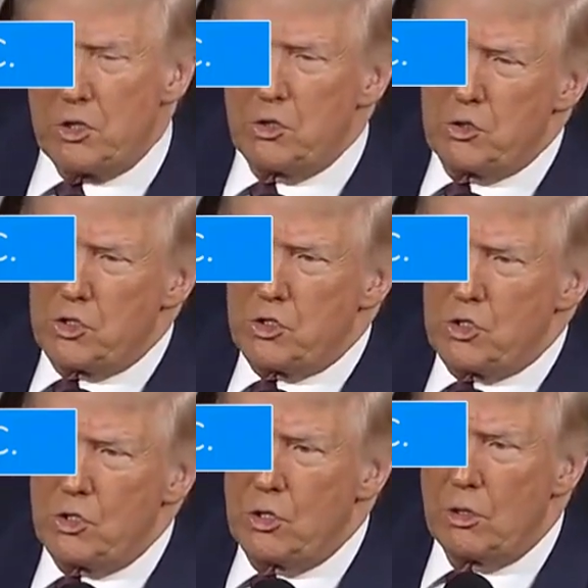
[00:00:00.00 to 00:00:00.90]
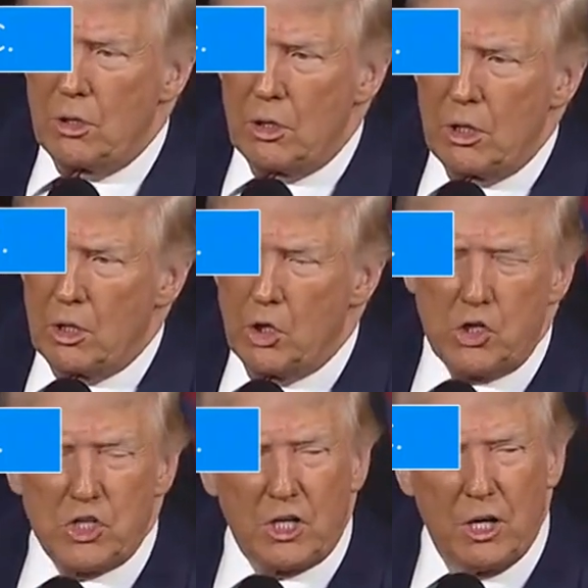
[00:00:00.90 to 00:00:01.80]
those
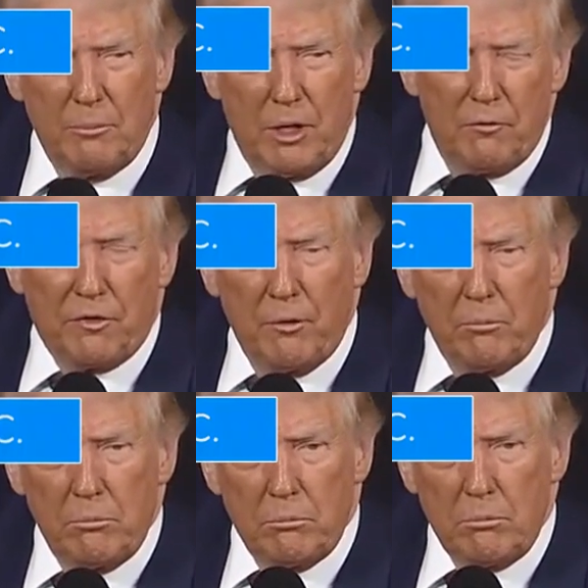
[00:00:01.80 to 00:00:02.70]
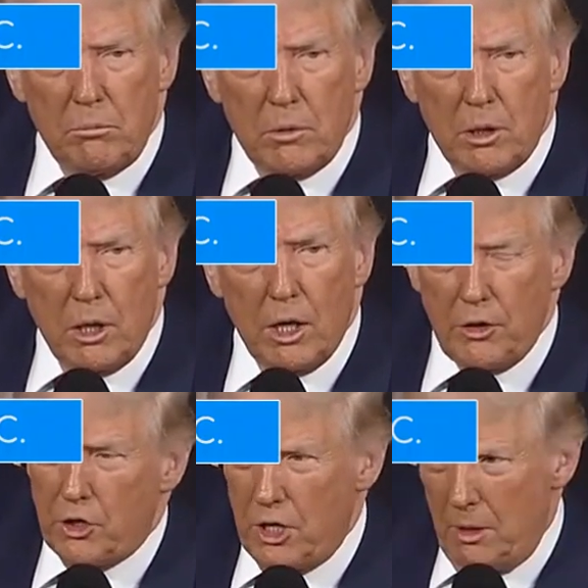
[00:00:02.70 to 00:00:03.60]
goods that come in from
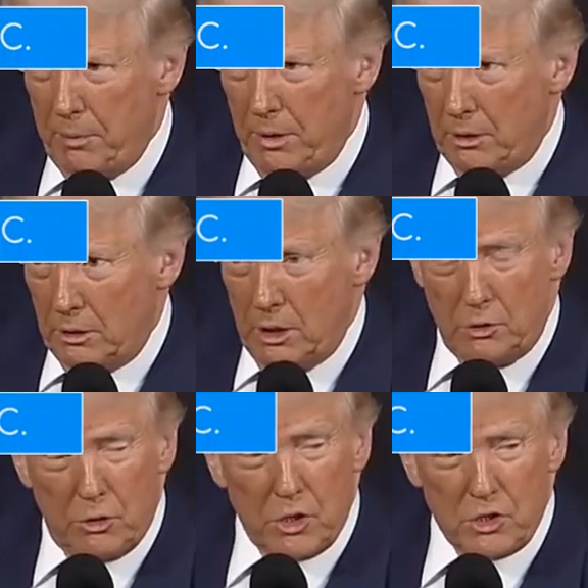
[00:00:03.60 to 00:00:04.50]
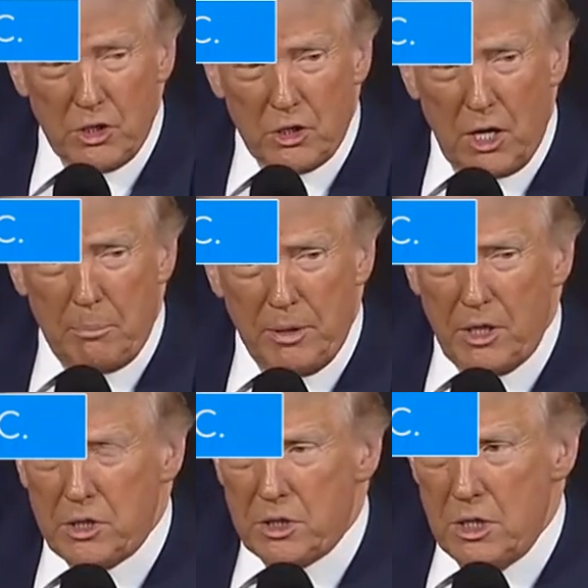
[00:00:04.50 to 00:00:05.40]
other countries and
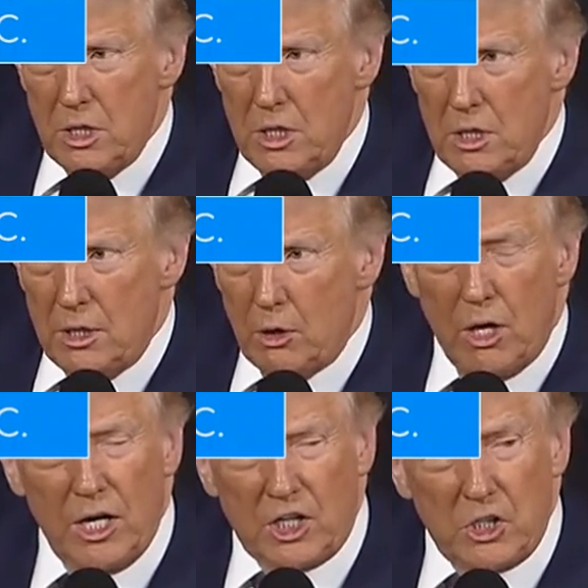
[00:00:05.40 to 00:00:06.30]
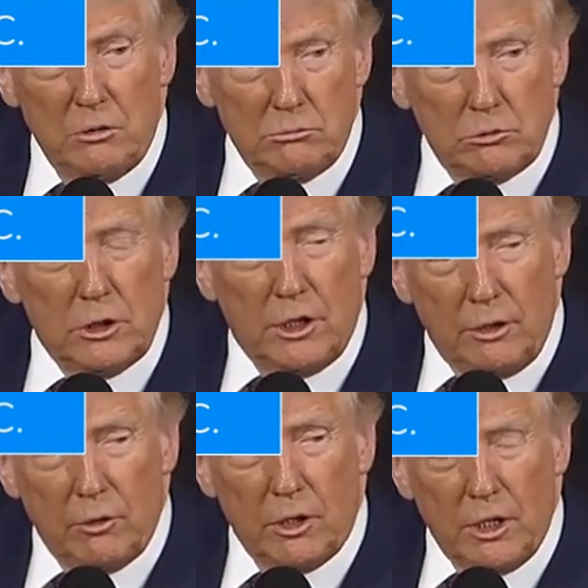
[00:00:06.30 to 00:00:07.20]
companies, they're
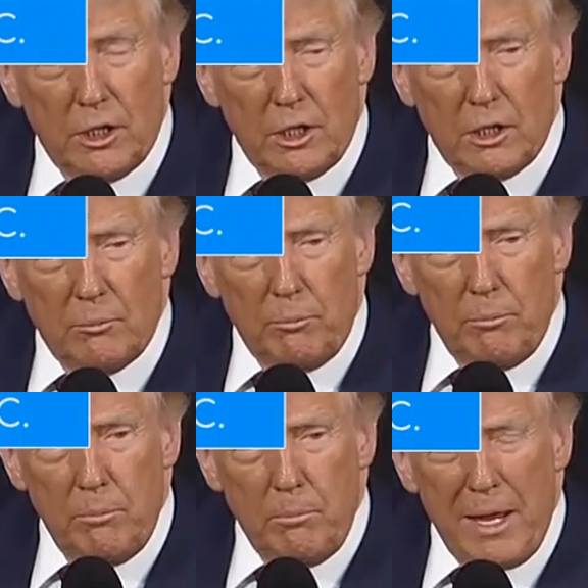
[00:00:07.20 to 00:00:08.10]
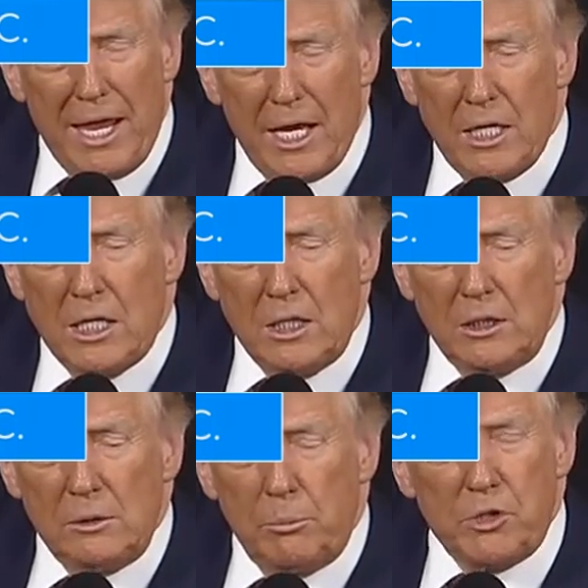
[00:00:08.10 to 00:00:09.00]
really in a bad
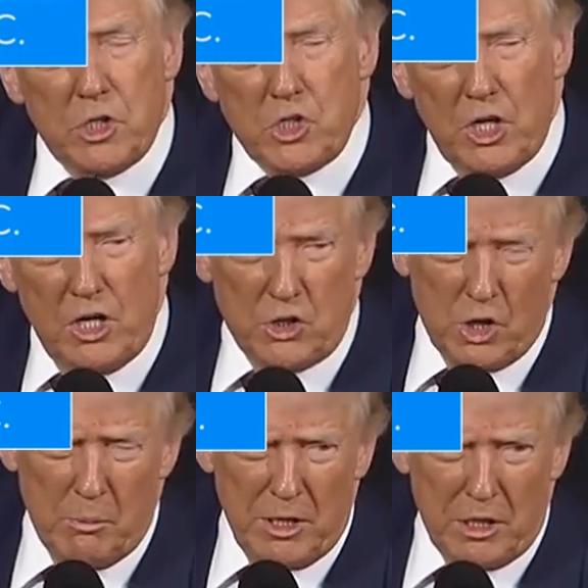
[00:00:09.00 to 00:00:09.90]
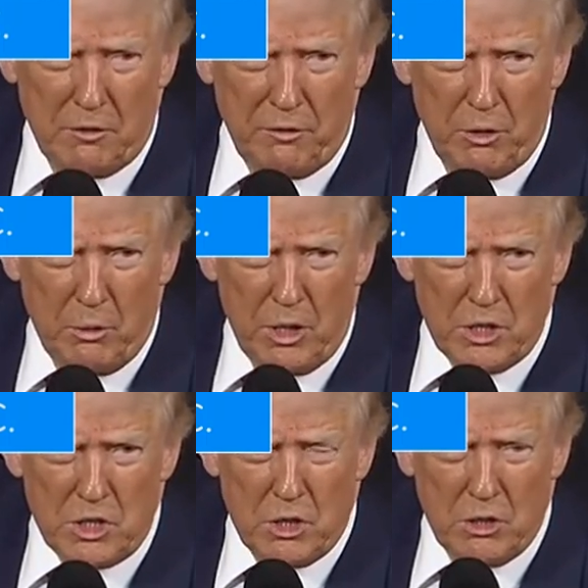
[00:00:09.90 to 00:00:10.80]
position in so many different
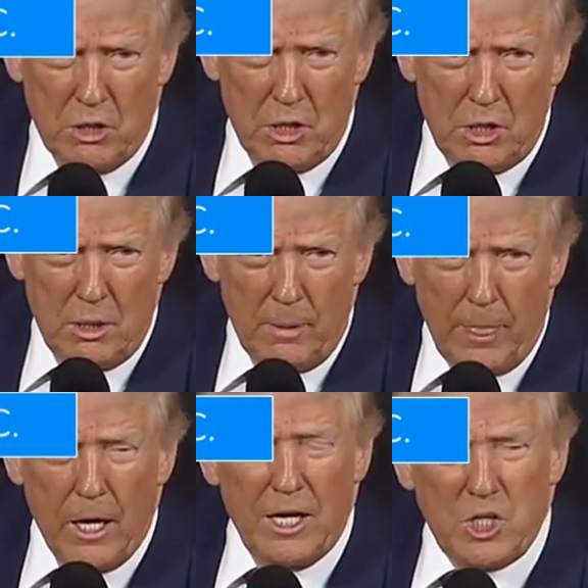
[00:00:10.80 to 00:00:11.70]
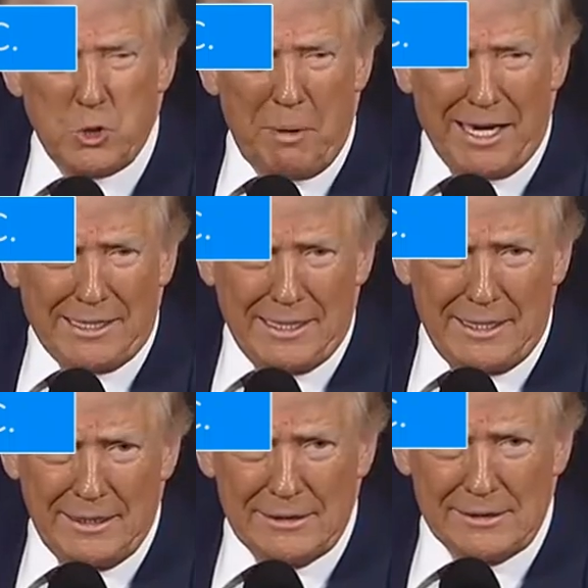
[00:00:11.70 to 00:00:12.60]
ways. They're uninspected.